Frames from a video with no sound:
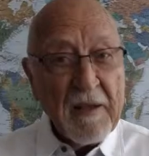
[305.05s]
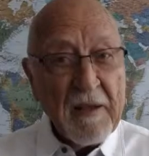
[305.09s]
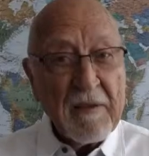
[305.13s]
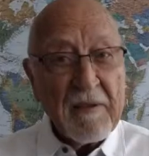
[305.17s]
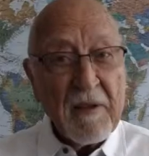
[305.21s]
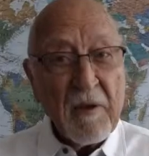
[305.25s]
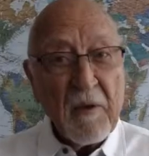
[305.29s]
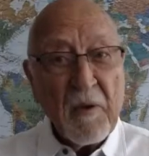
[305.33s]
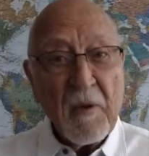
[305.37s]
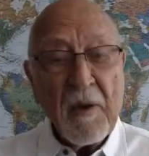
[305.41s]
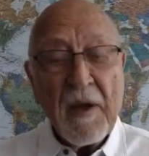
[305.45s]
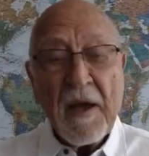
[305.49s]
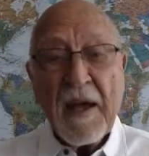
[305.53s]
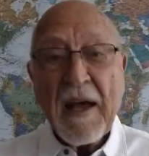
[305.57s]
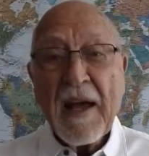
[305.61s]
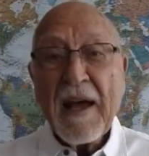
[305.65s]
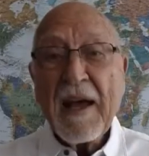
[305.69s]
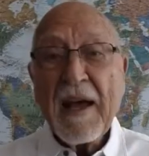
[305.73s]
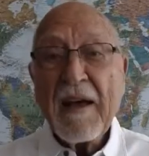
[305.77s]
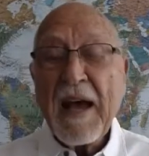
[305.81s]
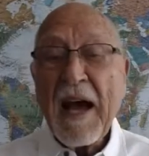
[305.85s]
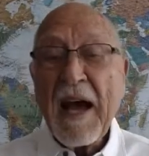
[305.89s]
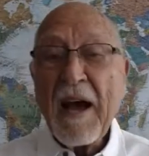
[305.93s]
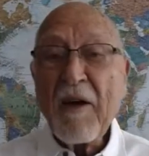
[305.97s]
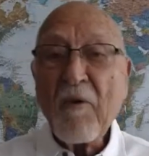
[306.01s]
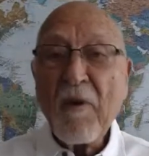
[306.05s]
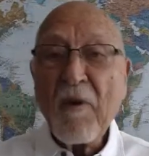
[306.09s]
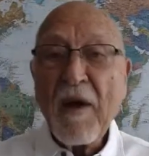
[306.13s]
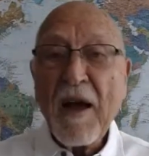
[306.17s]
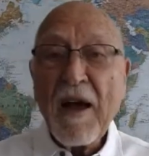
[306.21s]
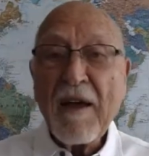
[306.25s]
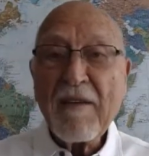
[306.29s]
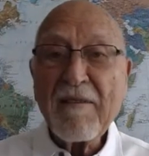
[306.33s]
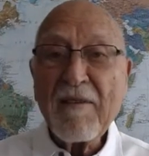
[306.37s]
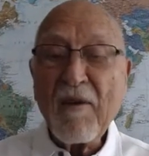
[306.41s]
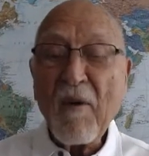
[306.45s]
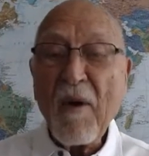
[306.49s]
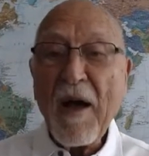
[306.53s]
So,
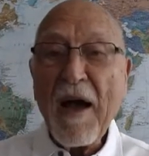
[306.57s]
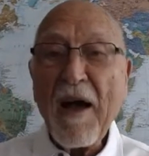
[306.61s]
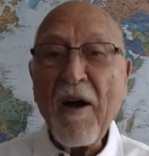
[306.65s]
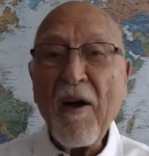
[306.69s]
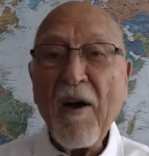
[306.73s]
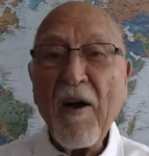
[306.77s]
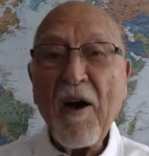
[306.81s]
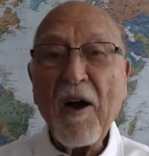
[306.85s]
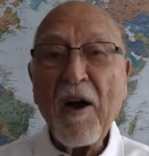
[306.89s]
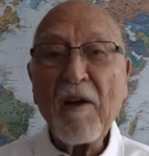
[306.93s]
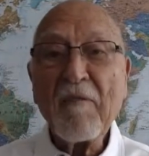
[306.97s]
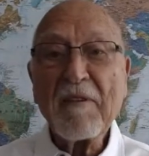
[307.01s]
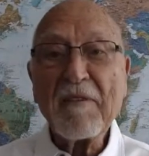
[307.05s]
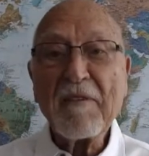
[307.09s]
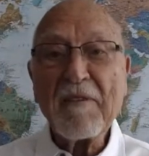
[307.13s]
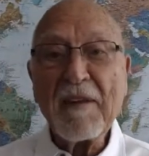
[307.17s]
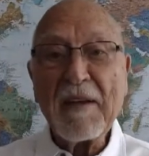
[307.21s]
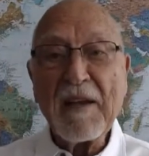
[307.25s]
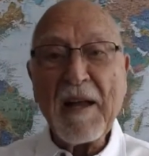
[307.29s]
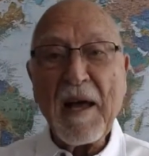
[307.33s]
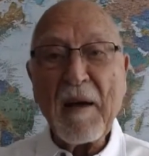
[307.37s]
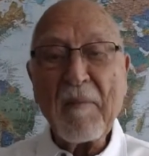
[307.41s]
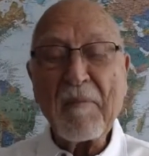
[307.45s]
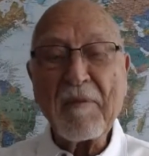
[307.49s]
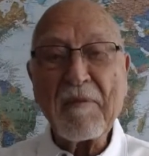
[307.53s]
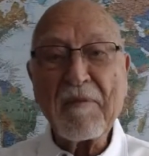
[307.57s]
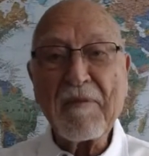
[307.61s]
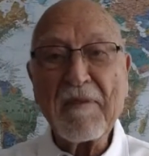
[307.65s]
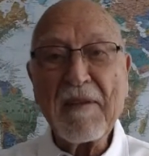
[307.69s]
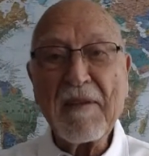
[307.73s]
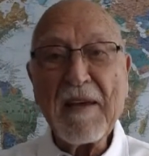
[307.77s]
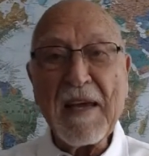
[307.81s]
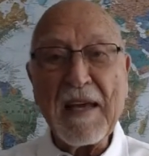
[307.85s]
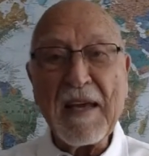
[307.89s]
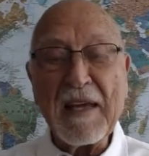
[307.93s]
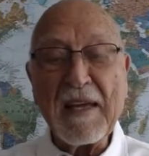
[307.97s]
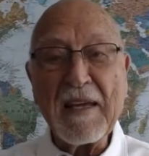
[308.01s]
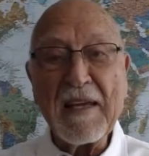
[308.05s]
all of a sudden I'm
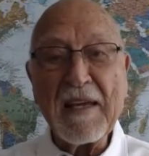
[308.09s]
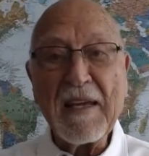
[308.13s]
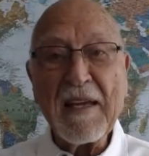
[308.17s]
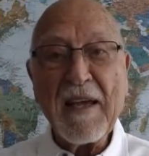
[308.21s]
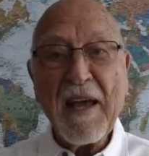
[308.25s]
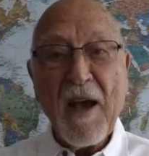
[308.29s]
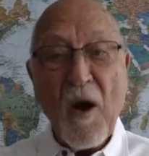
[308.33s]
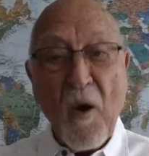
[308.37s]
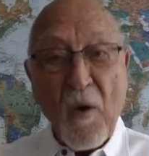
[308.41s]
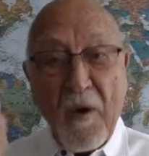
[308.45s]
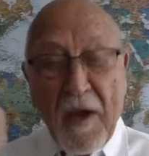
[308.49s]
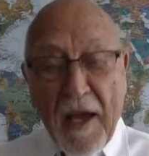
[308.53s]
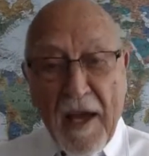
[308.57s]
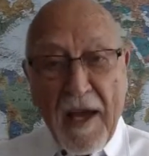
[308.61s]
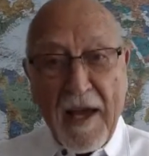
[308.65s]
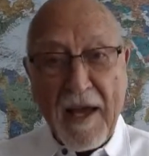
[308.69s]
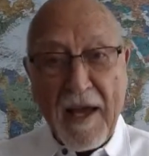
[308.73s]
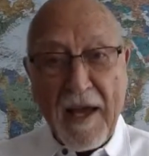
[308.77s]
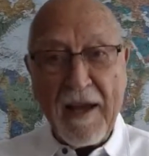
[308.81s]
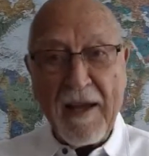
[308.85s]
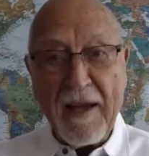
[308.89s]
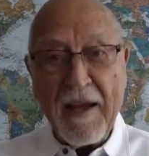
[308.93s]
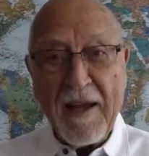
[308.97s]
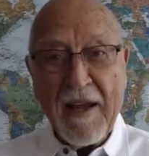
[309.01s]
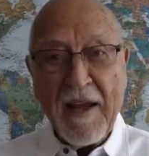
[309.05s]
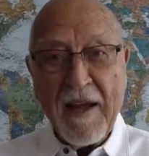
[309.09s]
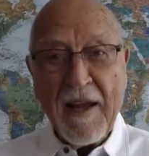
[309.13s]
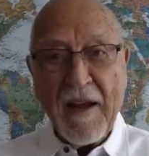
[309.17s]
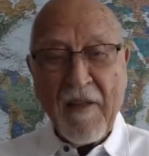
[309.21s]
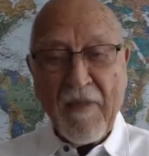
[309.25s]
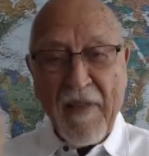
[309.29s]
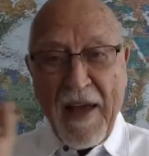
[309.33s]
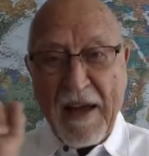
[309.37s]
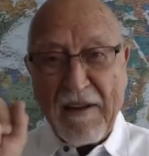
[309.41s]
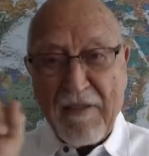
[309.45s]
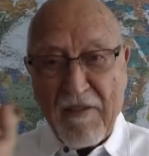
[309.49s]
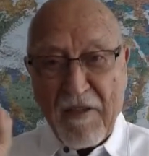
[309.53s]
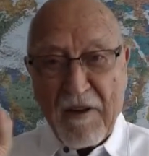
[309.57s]
seeing, okay,
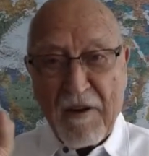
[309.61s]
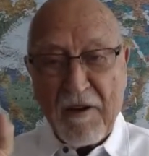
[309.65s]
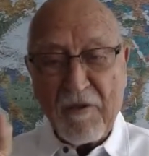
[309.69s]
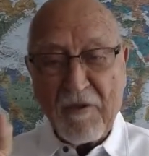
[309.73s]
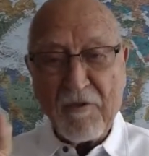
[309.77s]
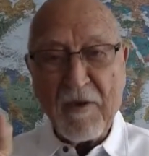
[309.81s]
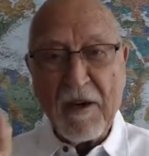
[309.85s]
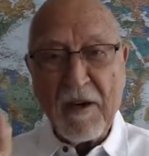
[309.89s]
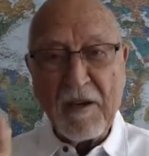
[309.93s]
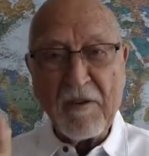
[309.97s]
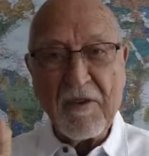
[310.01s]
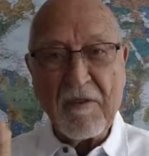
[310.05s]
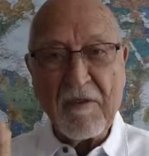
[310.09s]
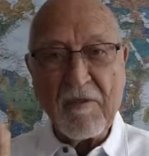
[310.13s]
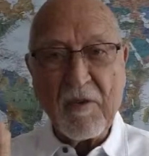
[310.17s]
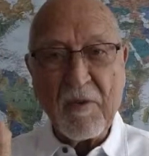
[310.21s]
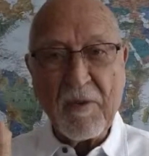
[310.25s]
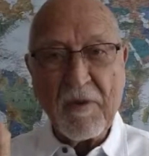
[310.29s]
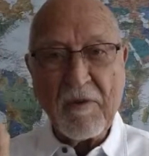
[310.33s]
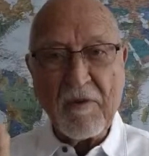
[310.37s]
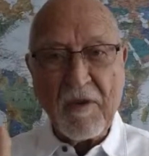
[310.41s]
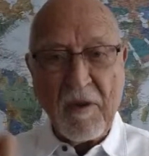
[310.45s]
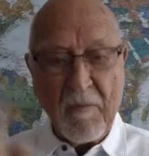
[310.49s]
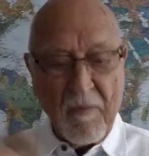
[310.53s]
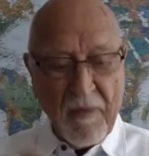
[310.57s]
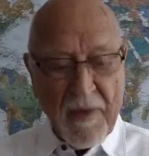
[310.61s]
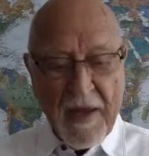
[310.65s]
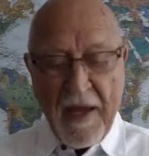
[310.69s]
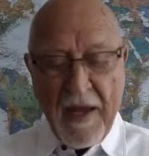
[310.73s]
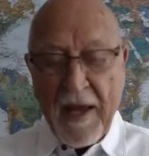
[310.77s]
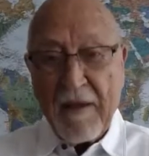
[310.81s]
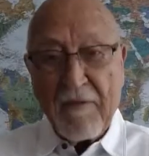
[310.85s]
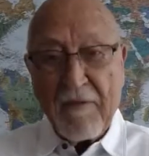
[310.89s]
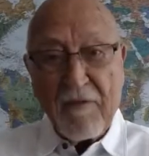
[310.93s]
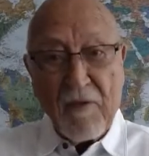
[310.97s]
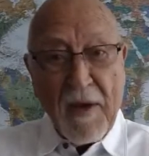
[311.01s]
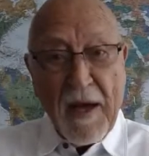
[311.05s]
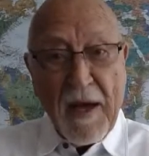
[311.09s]
that's the destruction of Jerusalem.
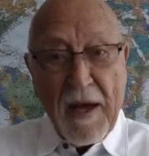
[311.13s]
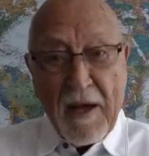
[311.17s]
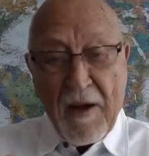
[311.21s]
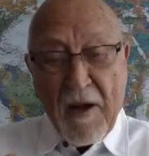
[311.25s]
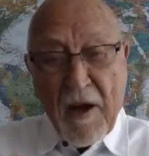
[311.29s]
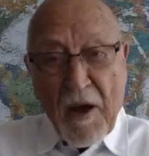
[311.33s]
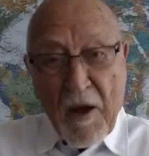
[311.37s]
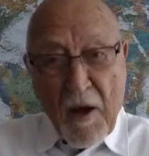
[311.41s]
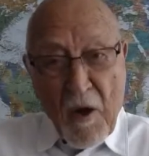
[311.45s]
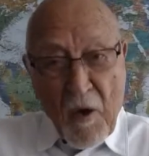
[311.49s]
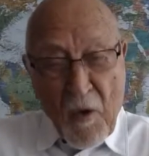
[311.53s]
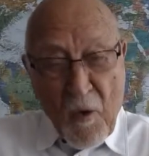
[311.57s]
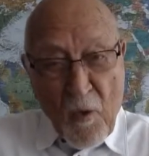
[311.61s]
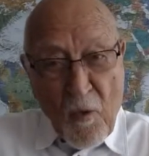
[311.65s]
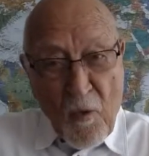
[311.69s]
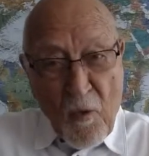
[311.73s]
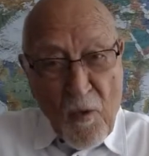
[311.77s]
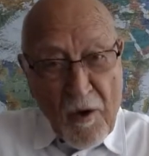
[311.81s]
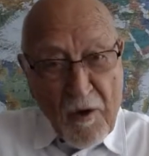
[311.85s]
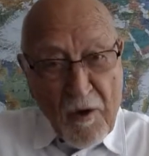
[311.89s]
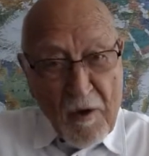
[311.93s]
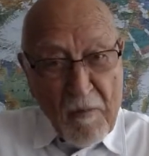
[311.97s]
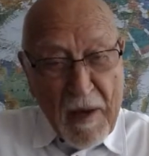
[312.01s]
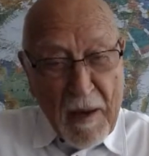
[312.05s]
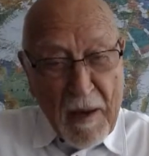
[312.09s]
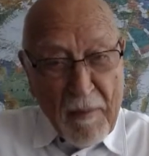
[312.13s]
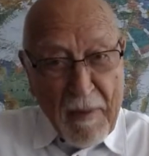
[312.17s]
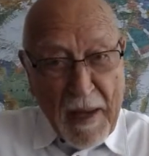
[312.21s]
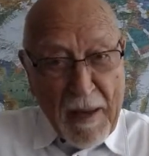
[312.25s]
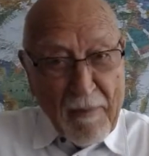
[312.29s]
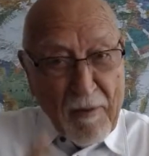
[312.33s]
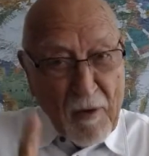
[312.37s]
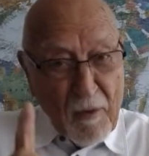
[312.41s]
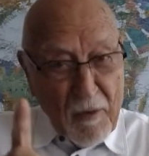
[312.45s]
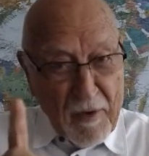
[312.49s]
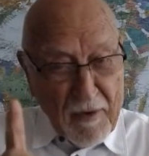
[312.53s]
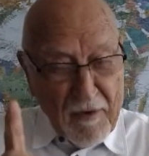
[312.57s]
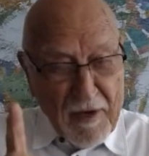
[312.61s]
And so I wrote in my
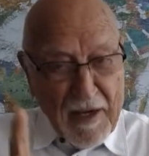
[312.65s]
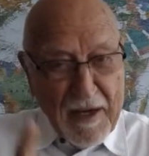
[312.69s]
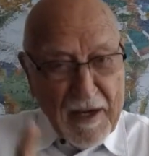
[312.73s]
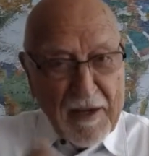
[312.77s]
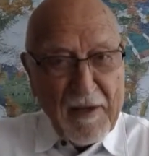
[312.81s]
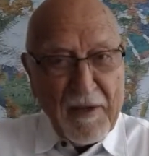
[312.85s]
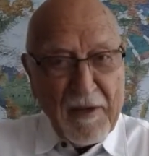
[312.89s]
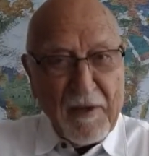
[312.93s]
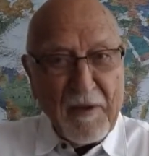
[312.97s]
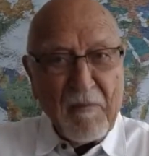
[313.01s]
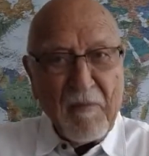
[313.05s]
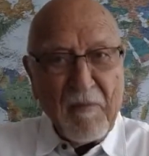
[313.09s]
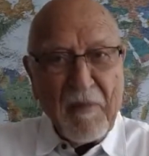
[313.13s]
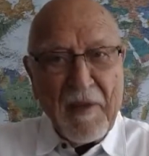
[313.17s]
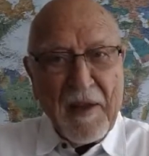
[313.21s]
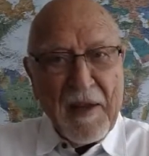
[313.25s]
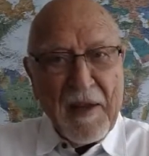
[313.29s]
Bible, which I do,